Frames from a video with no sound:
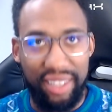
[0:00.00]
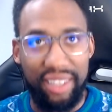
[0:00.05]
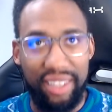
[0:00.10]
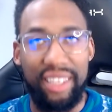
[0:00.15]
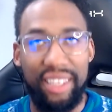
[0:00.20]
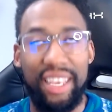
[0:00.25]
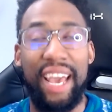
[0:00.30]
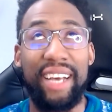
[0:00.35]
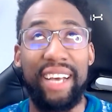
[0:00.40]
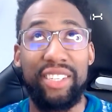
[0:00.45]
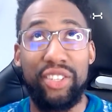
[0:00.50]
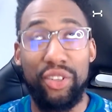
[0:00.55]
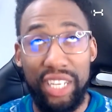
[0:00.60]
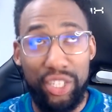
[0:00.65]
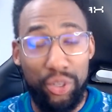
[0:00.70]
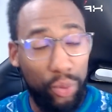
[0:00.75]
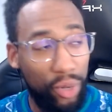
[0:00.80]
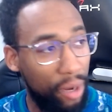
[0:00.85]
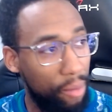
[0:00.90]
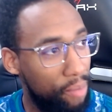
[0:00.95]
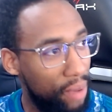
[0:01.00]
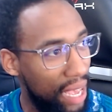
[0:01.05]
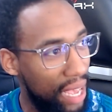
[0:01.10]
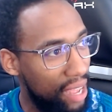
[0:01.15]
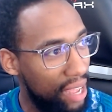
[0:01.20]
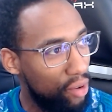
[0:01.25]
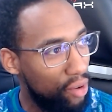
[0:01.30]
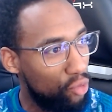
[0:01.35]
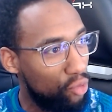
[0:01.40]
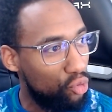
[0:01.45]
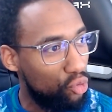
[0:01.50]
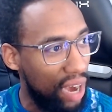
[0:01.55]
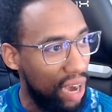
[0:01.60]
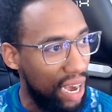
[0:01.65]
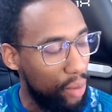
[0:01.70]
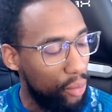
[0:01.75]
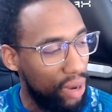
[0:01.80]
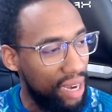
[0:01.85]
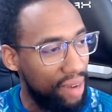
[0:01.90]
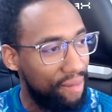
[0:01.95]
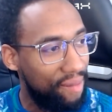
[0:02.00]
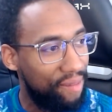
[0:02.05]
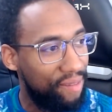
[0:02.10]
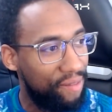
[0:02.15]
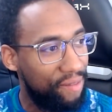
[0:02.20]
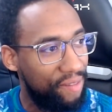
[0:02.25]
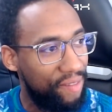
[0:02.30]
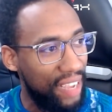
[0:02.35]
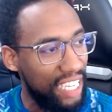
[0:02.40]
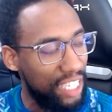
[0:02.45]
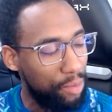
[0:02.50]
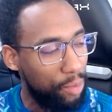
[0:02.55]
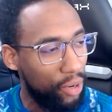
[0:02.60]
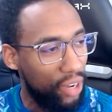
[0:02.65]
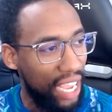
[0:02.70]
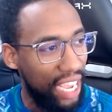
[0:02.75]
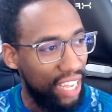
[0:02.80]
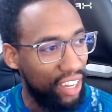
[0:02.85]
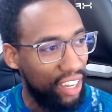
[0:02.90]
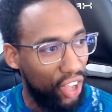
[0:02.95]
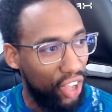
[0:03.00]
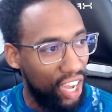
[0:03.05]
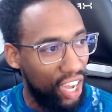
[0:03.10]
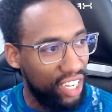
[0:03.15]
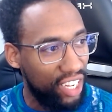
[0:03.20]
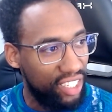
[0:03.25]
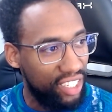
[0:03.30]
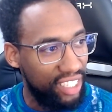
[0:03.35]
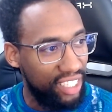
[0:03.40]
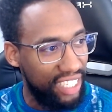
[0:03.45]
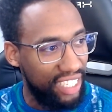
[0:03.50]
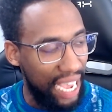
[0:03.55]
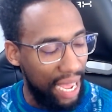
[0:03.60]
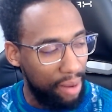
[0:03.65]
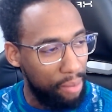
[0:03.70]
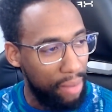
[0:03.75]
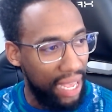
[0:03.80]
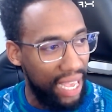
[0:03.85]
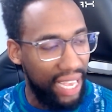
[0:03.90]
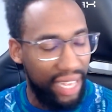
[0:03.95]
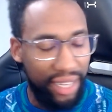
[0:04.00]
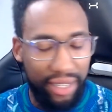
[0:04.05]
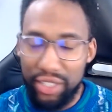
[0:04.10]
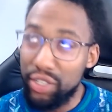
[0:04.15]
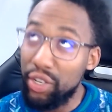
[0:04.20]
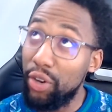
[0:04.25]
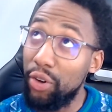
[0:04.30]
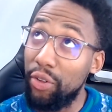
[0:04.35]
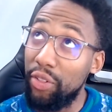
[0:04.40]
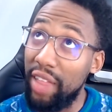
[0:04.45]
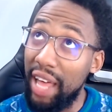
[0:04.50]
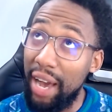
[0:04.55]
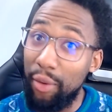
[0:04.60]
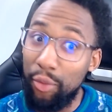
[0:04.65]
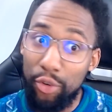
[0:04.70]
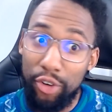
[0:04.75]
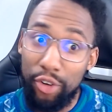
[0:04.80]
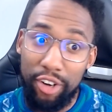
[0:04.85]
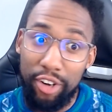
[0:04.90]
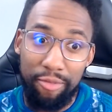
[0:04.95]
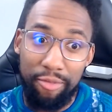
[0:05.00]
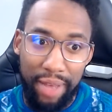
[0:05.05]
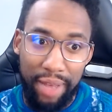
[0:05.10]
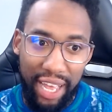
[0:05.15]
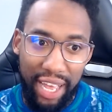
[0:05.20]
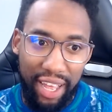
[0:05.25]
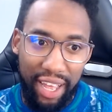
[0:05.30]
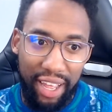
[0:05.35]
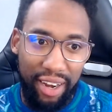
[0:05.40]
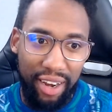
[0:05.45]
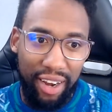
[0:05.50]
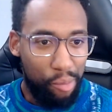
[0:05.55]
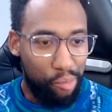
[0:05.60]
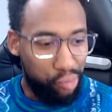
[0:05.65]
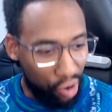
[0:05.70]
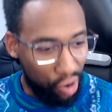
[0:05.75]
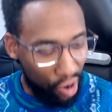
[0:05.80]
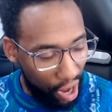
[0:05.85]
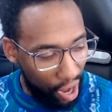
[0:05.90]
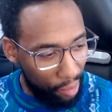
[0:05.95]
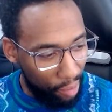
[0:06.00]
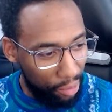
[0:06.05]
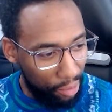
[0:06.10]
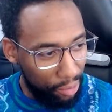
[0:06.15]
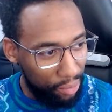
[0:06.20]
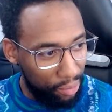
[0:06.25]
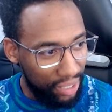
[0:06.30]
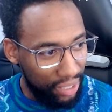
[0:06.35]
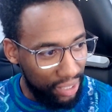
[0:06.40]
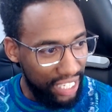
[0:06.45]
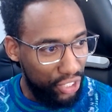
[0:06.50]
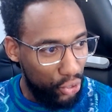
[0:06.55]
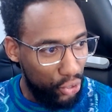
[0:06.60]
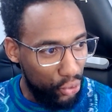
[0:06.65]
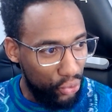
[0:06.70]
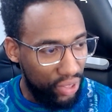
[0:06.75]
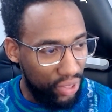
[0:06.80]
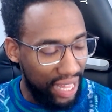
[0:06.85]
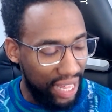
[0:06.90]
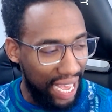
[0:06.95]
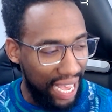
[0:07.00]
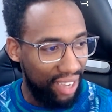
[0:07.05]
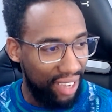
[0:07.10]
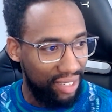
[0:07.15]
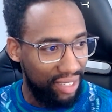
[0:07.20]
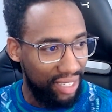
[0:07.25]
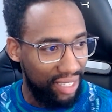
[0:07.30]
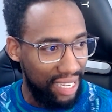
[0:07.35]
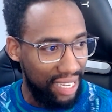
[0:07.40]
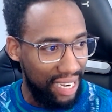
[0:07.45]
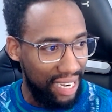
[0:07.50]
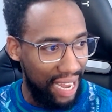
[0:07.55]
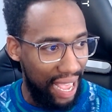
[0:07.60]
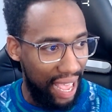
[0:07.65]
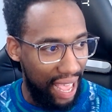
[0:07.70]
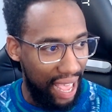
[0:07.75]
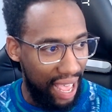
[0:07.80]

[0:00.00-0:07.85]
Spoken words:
Yeah. So this would have been right when Facebook had launched Jetman. So that would have been probably 2008,